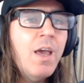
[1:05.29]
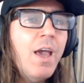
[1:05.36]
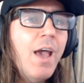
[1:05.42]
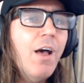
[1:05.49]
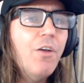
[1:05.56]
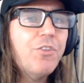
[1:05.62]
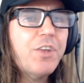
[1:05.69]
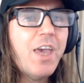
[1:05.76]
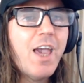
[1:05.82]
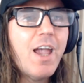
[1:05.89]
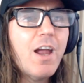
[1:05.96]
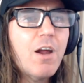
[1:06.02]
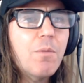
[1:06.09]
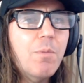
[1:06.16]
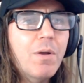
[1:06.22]
health
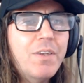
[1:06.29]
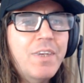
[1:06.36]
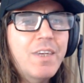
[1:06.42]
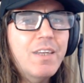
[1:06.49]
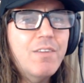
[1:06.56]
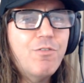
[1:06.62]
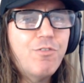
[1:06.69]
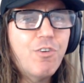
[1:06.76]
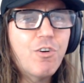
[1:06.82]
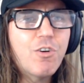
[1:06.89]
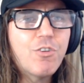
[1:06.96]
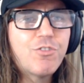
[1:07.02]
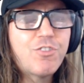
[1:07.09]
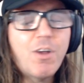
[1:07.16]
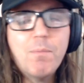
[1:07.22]
care but
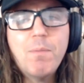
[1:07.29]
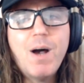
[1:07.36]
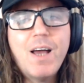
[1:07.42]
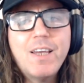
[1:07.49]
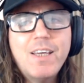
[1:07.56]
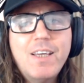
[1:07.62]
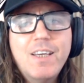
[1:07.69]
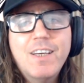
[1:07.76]
for somebody,